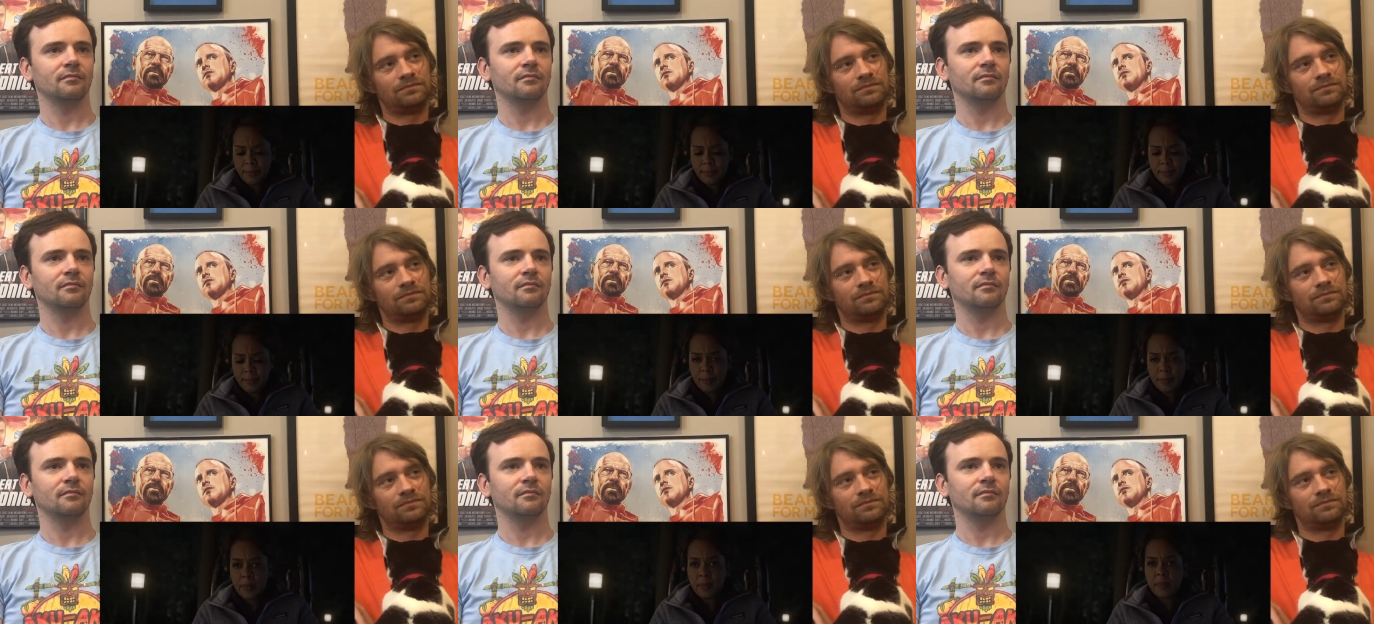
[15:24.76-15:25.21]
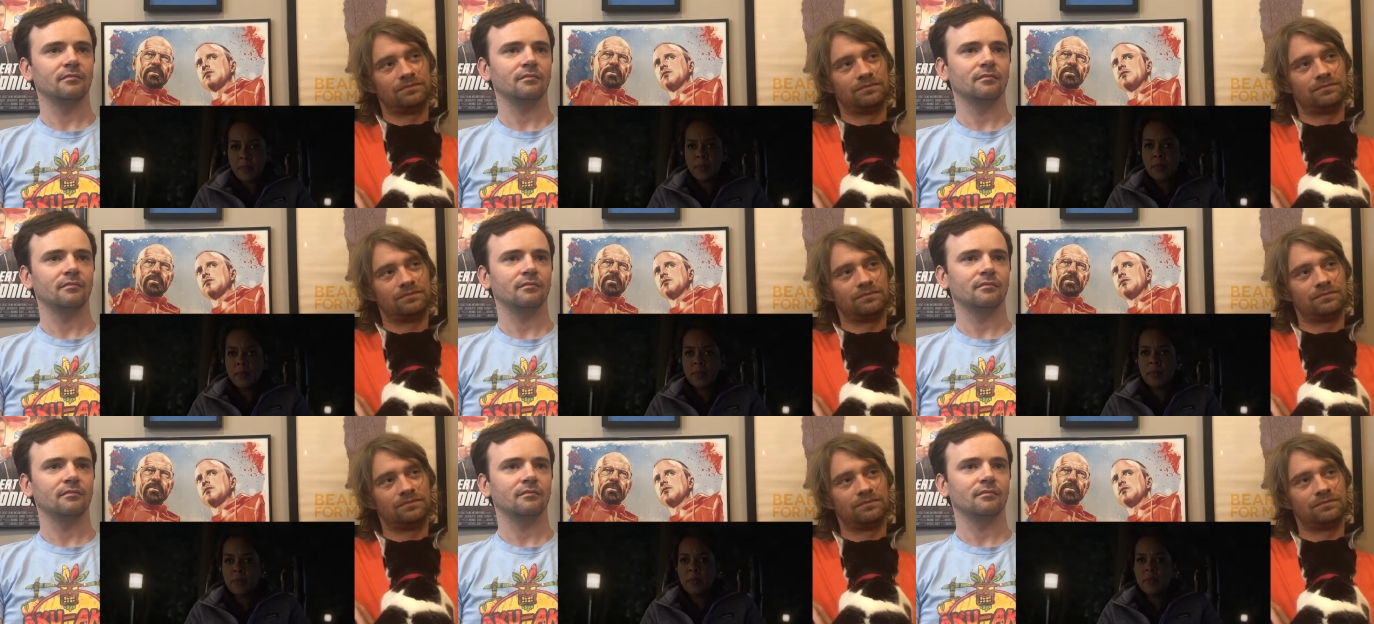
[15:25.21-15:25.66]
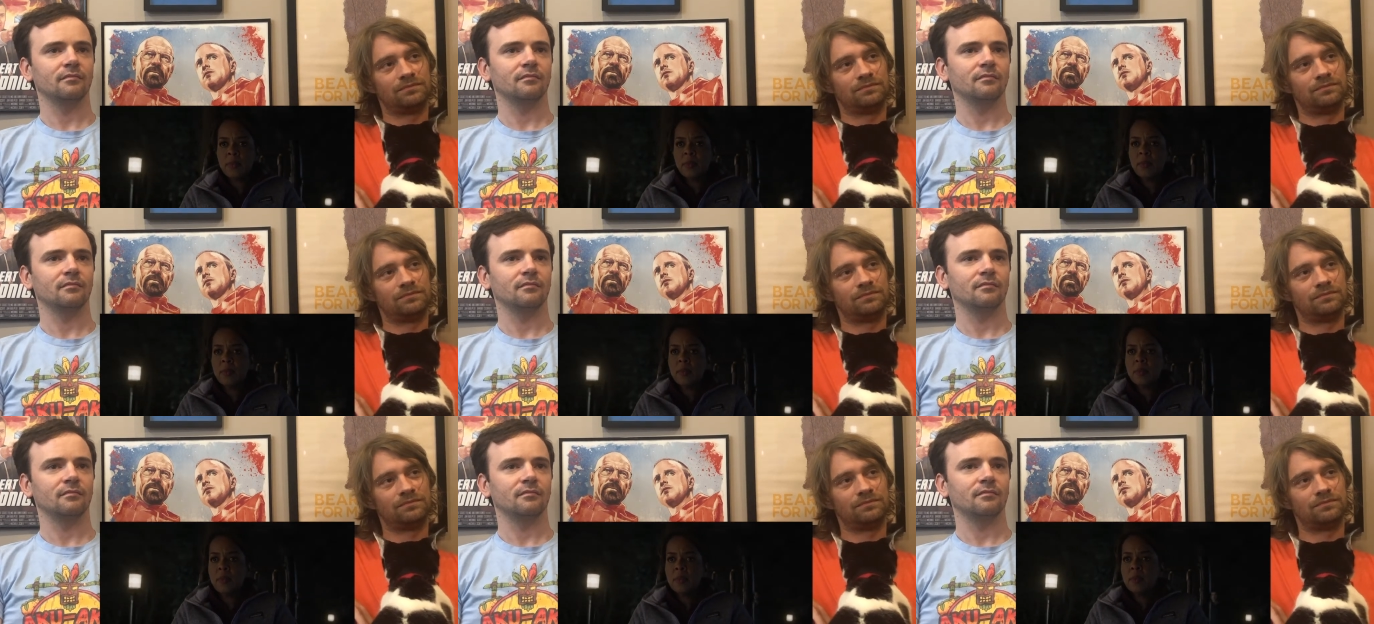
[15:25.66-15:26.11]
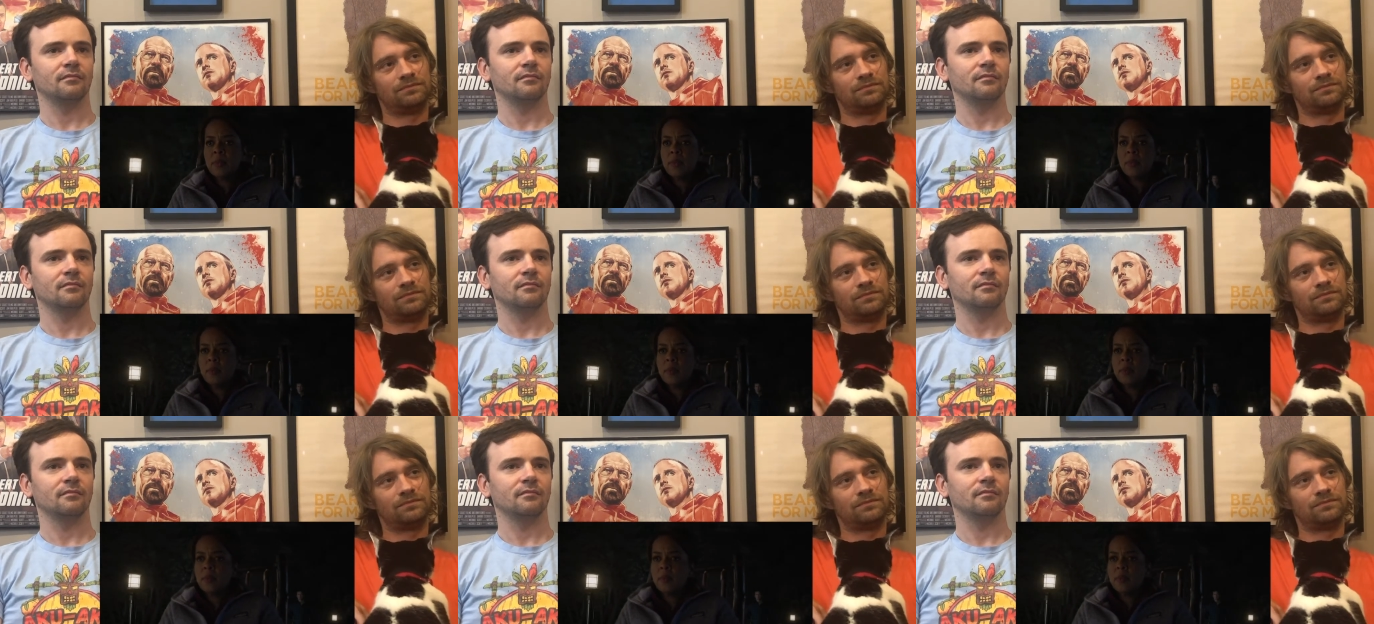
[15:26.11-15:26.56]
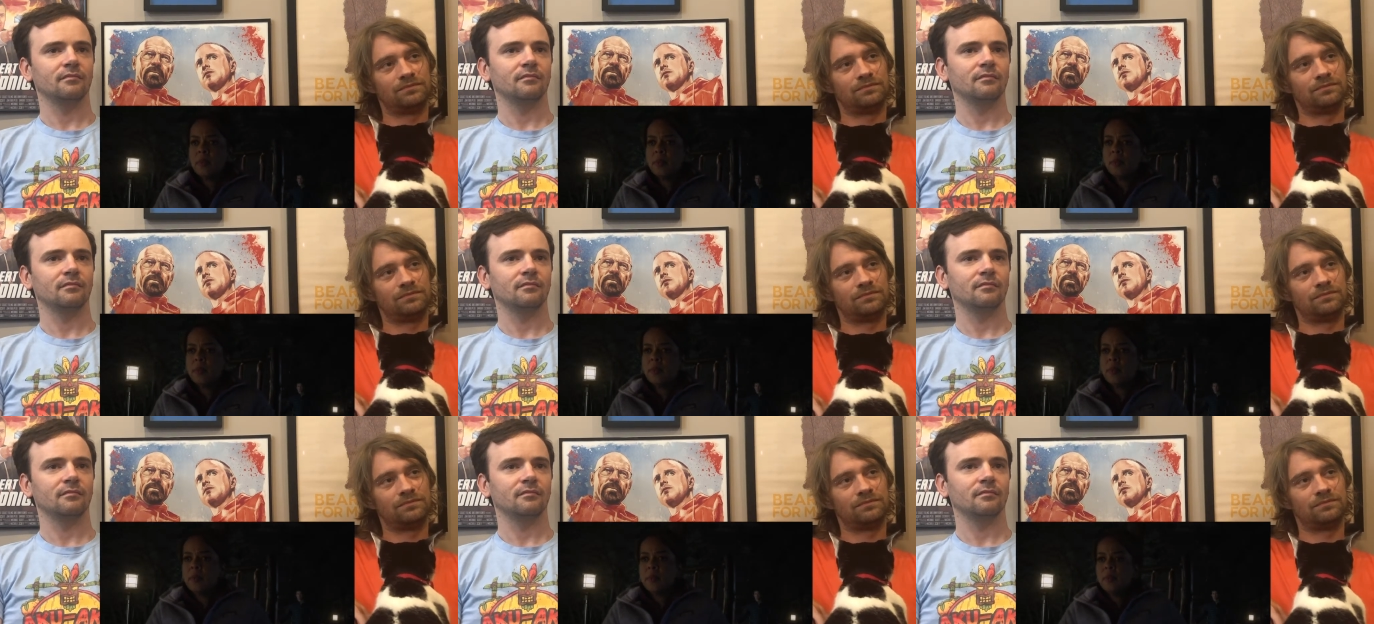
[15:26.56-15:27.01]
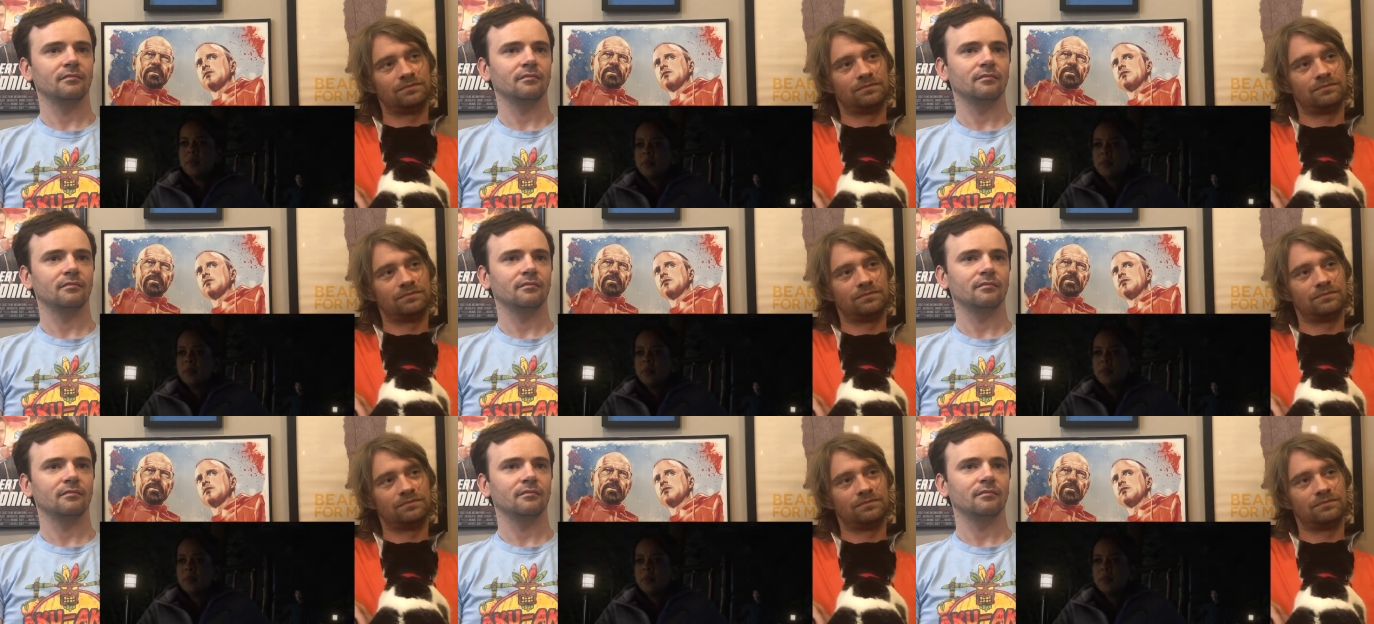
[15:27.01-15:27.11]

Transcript: Nothing is said.